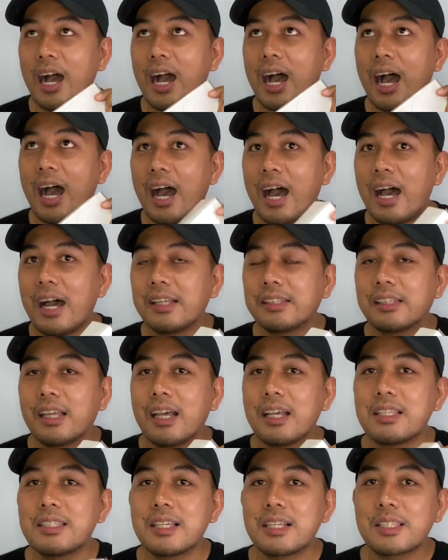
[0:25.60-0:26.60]
at
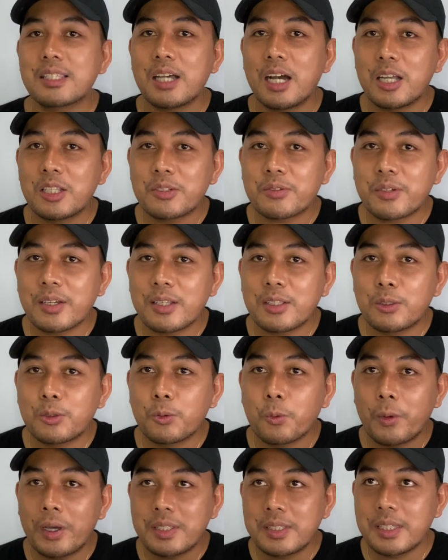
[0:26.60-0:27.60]

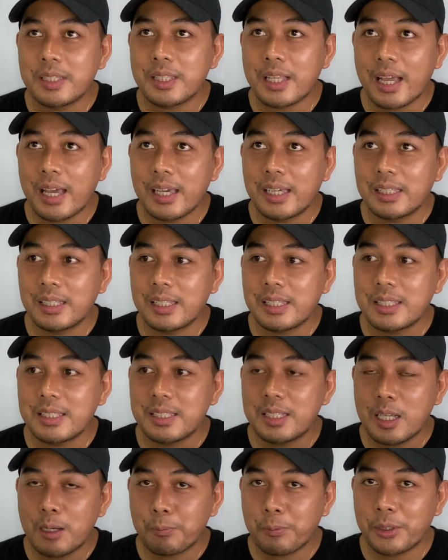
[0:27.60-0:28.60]
629
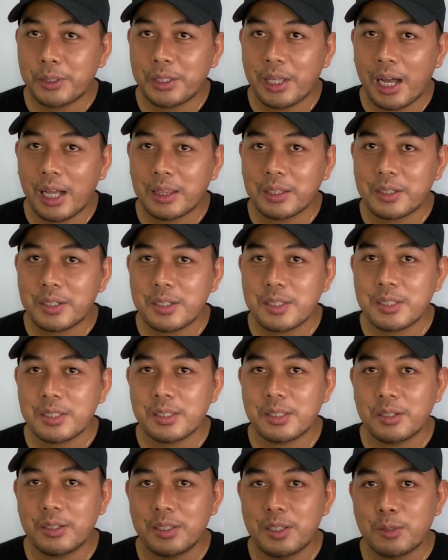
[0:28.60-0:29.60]
Singapore dollars.
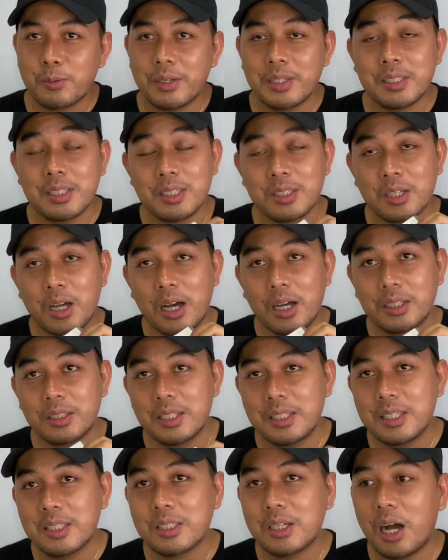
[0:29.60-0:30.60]
So this
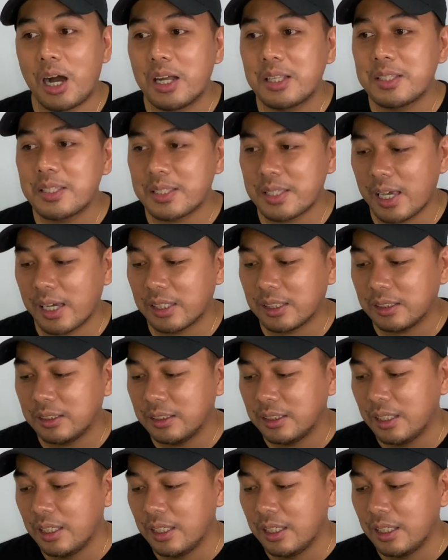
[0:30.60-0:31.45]
is on sale.